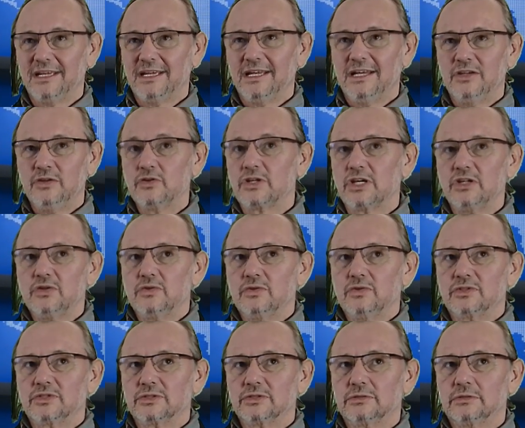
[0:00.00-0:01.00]
You can
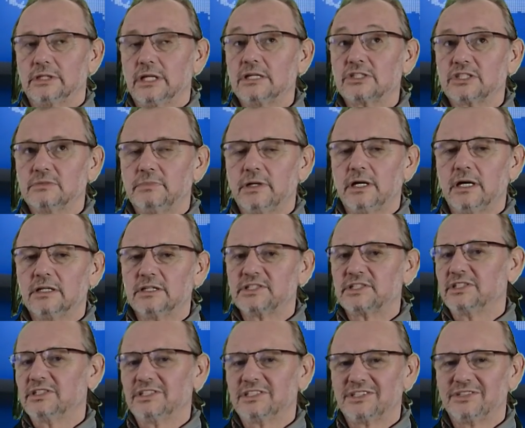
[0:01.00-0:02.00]
use retention
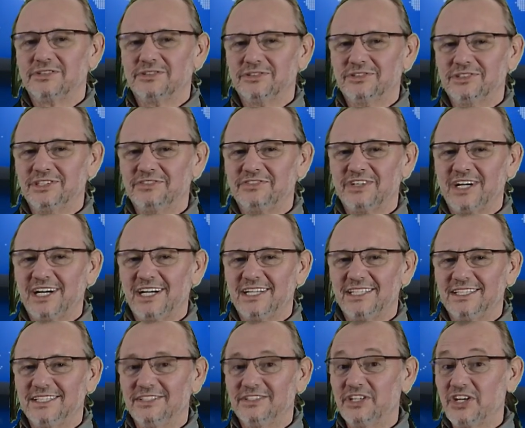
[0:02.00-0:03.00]
policies to define
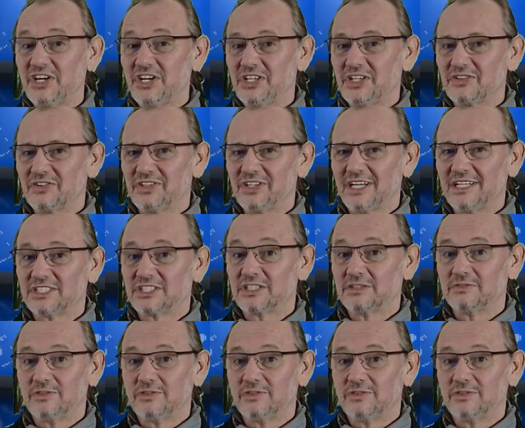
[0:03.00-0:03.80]
the data retention